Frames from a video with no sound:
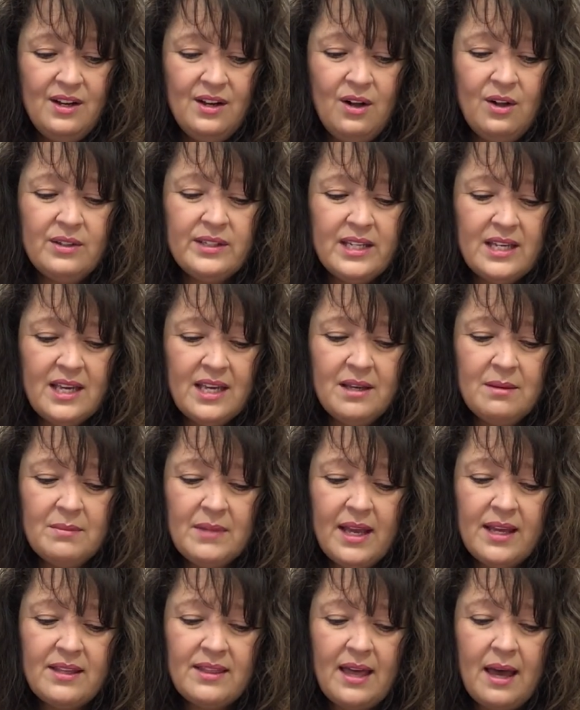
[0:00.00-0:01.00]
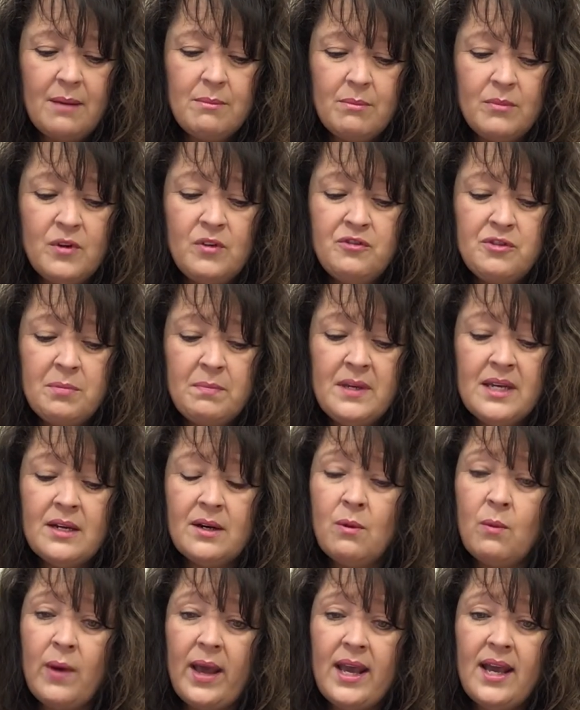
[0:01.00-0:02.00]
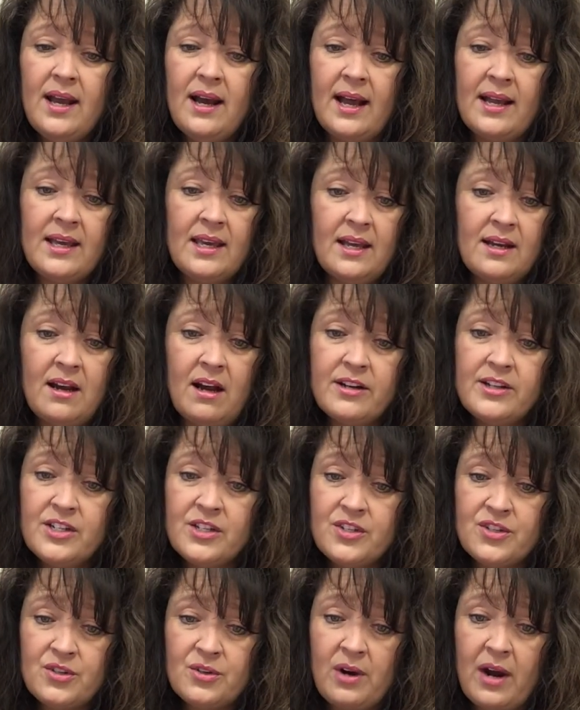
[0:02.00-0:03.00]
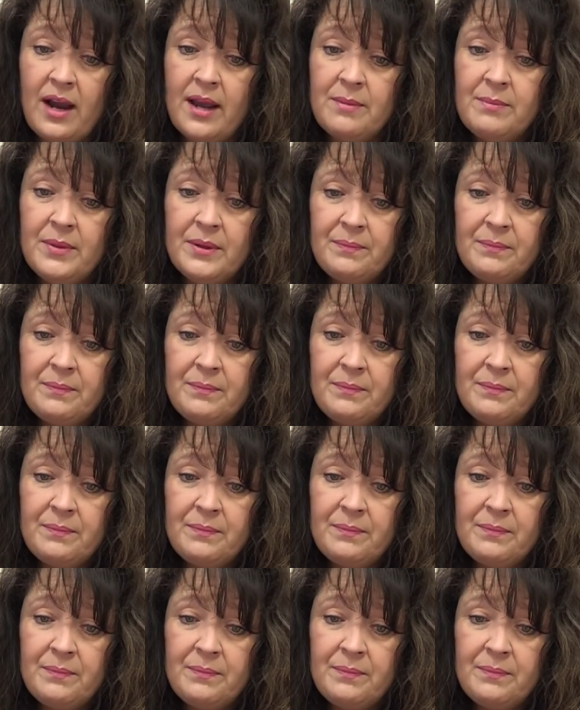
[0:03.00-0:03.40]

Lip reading: Holding him like that moved me in a way I cannot describe,